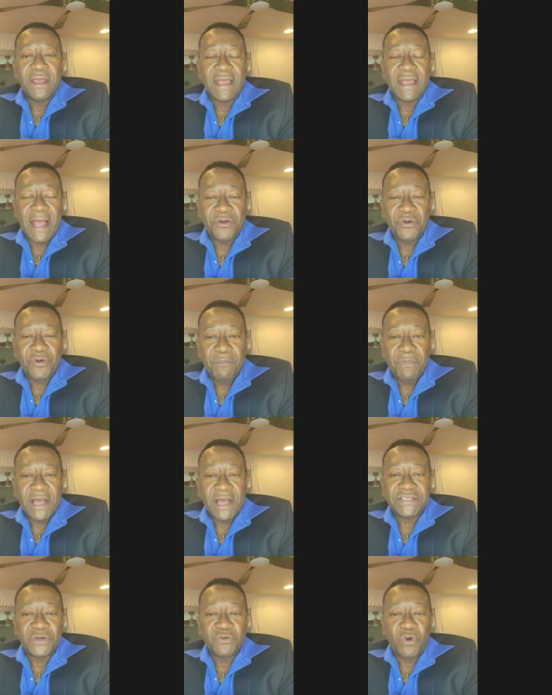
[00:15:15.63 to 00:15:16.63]
can you
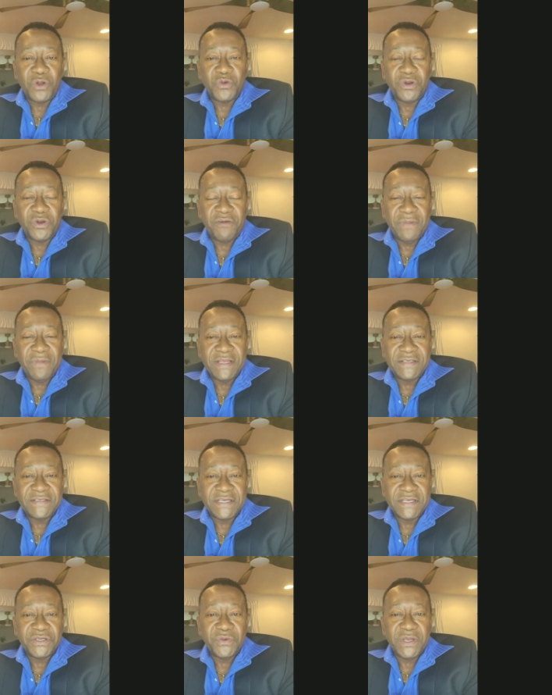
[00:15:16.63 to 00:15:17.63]
imagine what would have been the
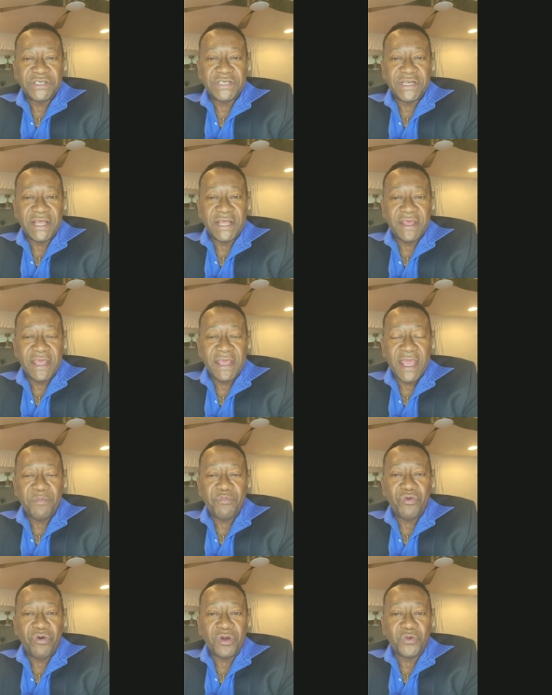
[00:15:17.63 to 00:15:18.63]
situation at the
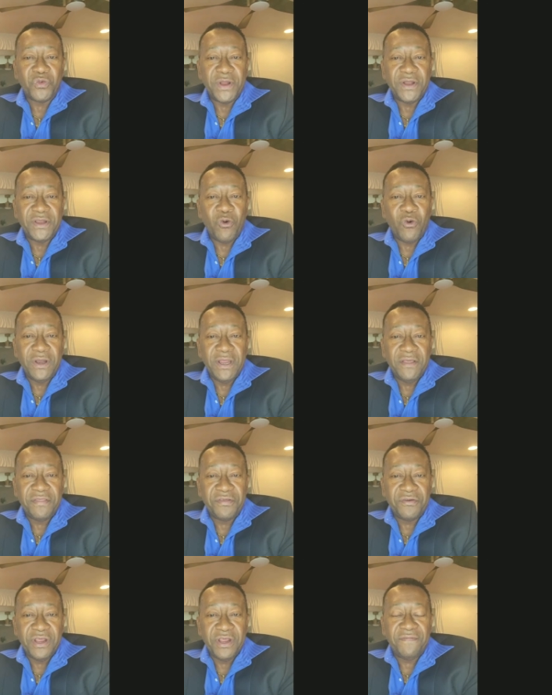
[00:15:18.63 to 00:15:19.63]
airport with only
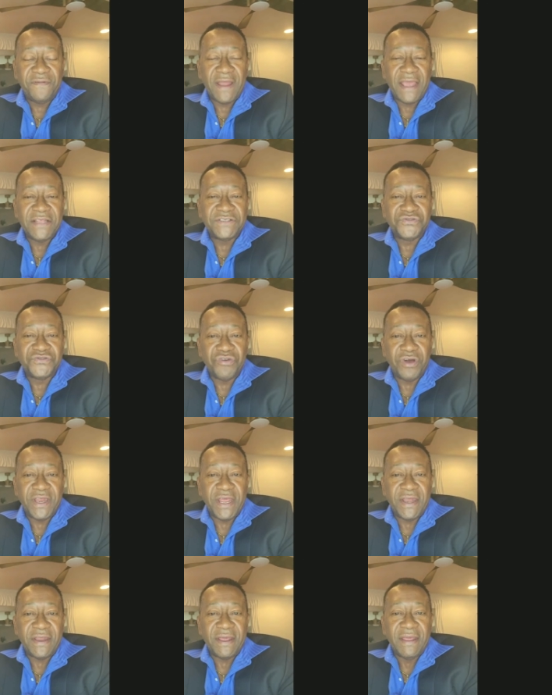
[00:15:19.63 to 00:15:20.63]
three flights running?